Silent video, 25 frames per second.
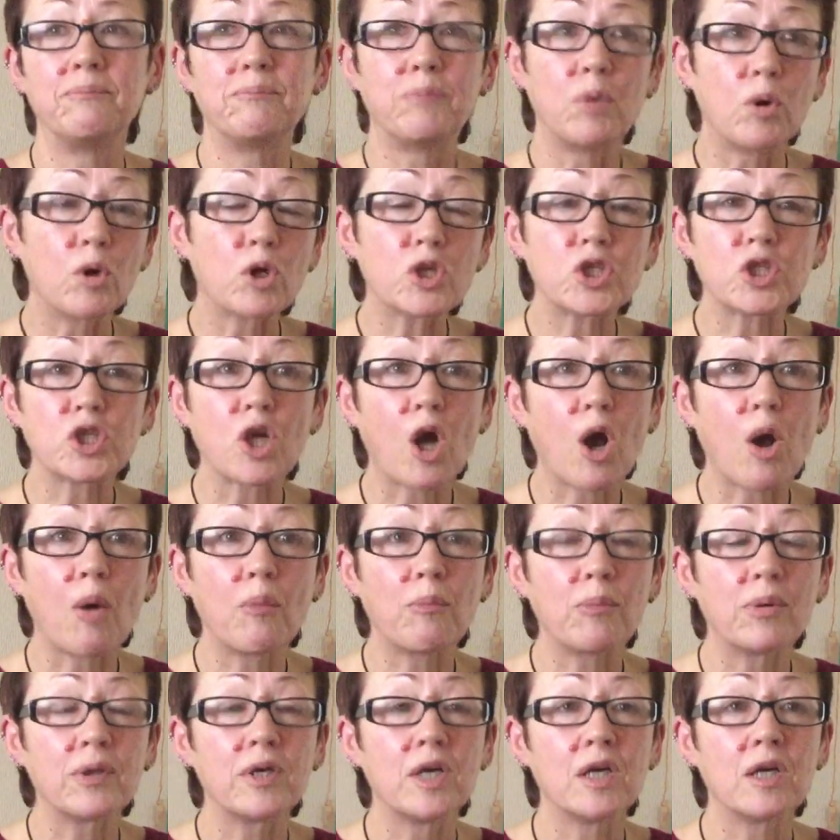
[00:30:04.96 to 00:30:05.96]

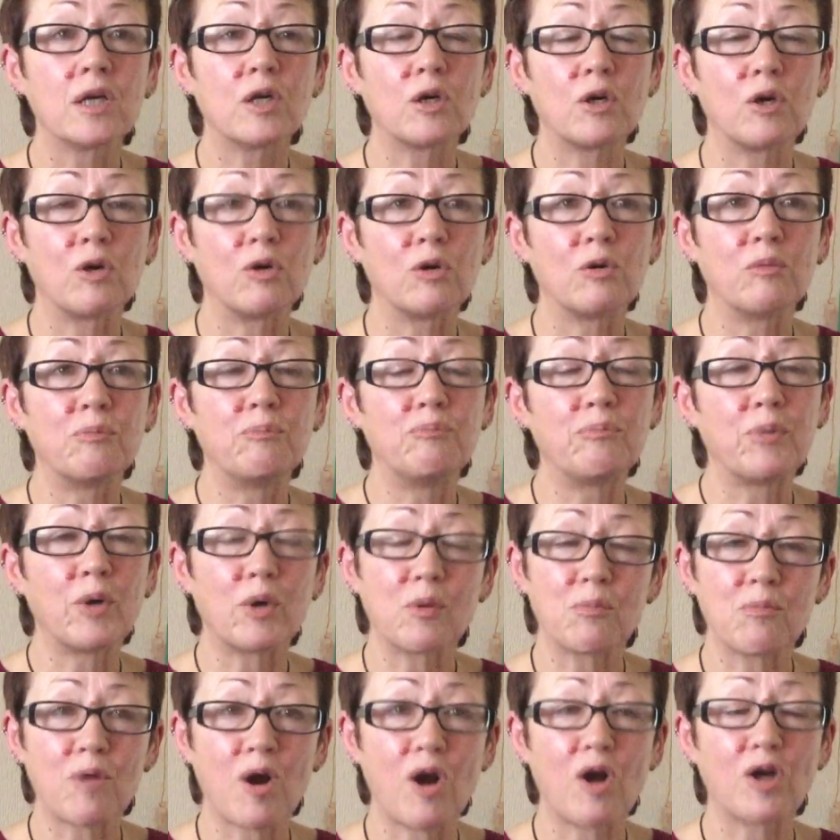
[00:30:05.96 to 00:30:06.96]
bookshop called
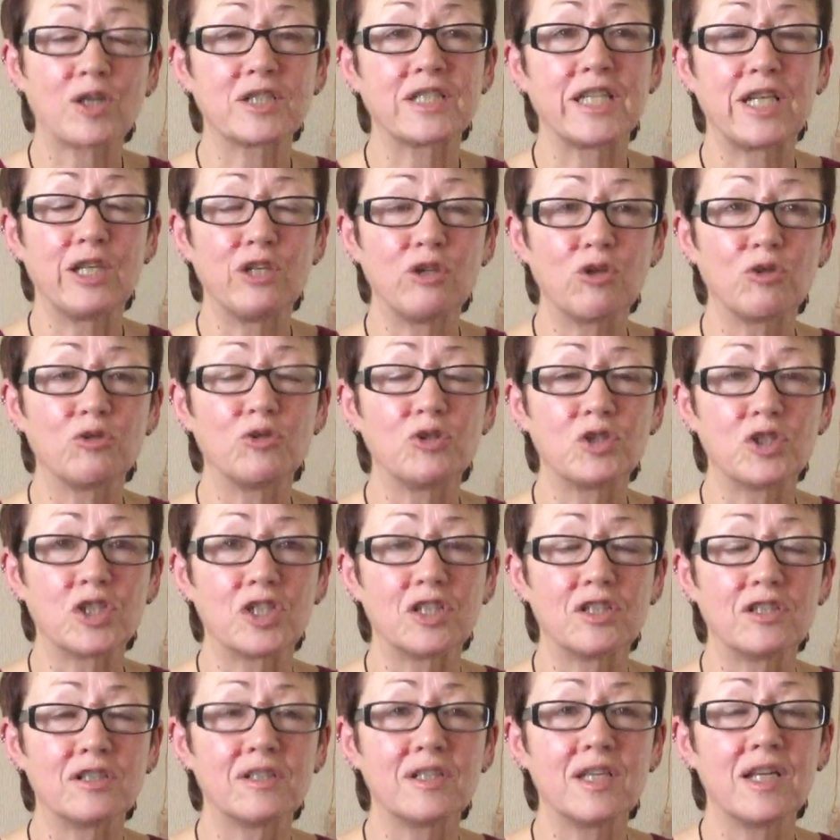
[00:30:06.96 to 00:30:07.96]
Bookmarks in
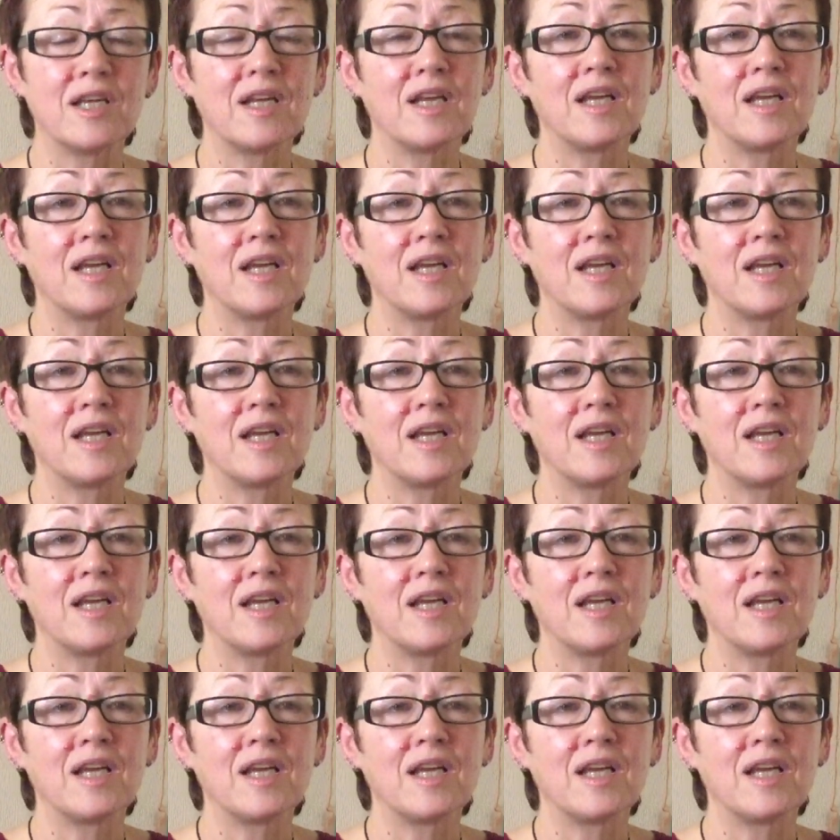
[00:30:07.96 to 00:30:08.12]
London.